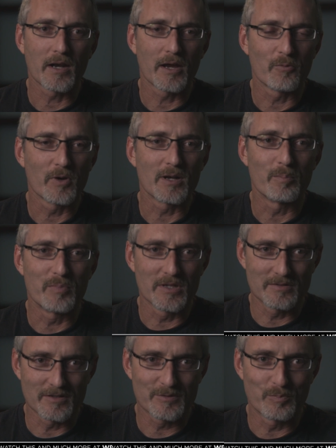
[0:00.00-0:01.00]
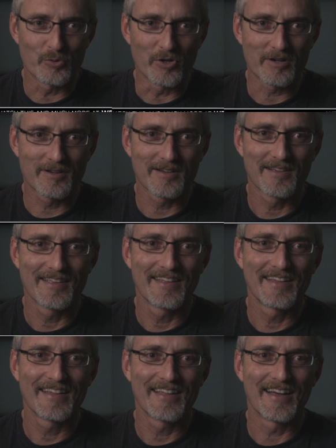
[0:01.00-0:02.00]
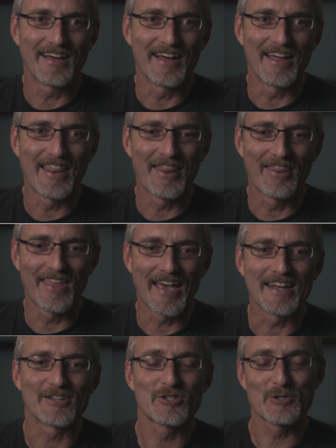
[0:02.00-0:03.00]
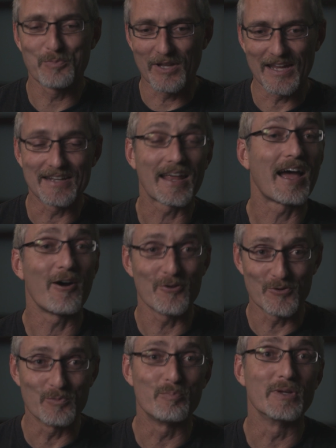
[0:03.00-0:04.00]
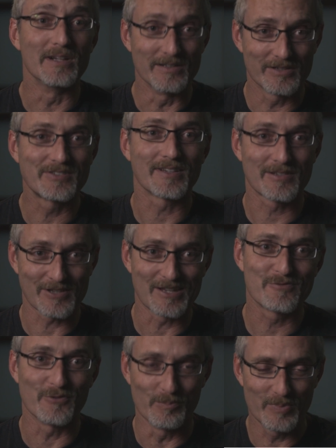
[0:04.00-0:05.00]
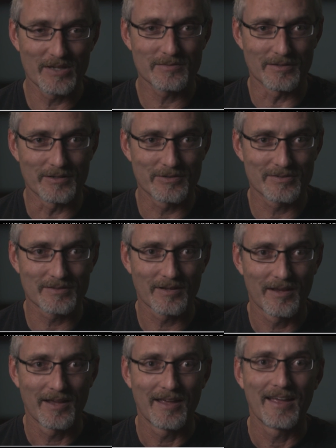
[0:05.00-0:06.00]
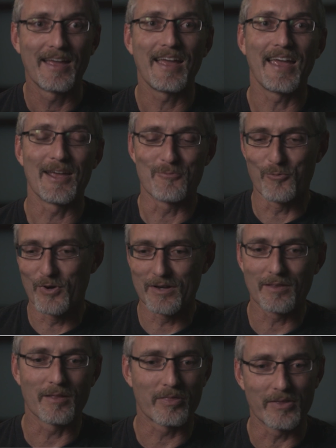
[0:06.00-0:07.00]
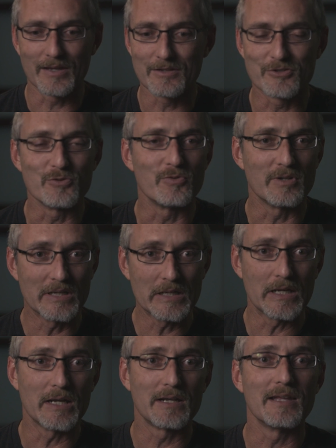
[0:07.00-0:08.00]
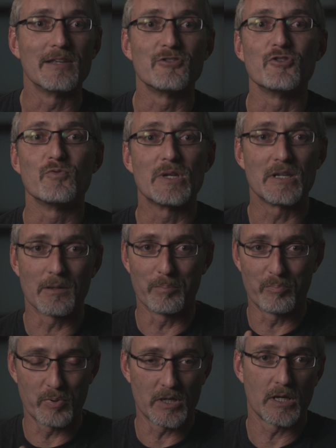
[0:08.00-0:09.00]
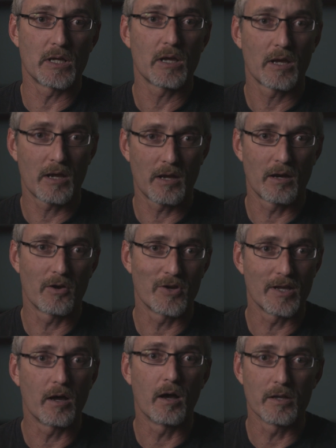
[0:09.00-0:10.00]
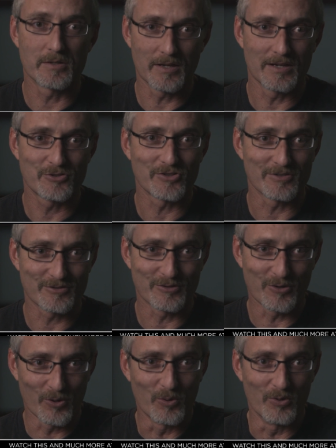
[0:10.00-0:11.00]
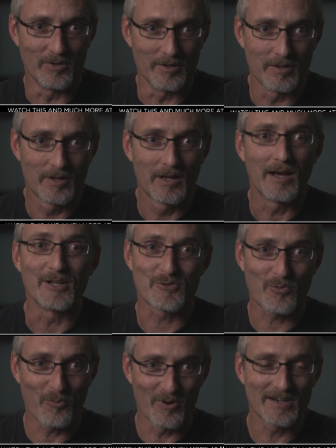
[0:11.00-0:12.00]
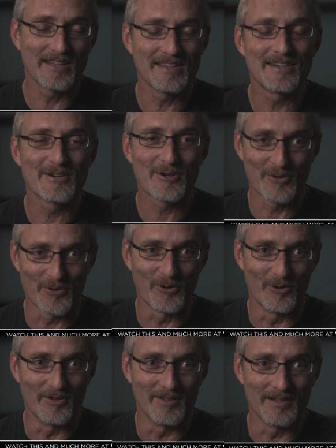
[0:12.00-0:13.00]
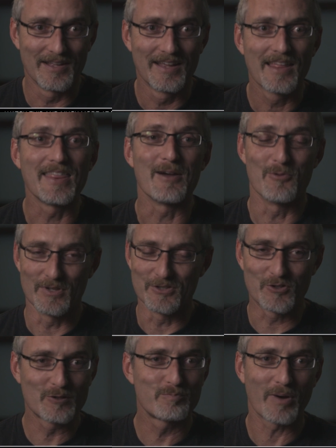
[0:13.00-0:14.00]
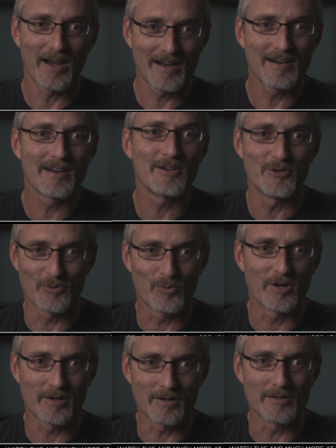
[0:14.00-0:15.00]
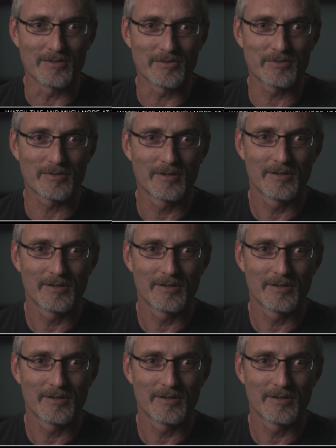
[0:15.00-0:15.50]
I read a business book that explained how you build a successful business. And one of the things you need is a big, hairy, audacious goal. A 20-year goal that will inspire your workers,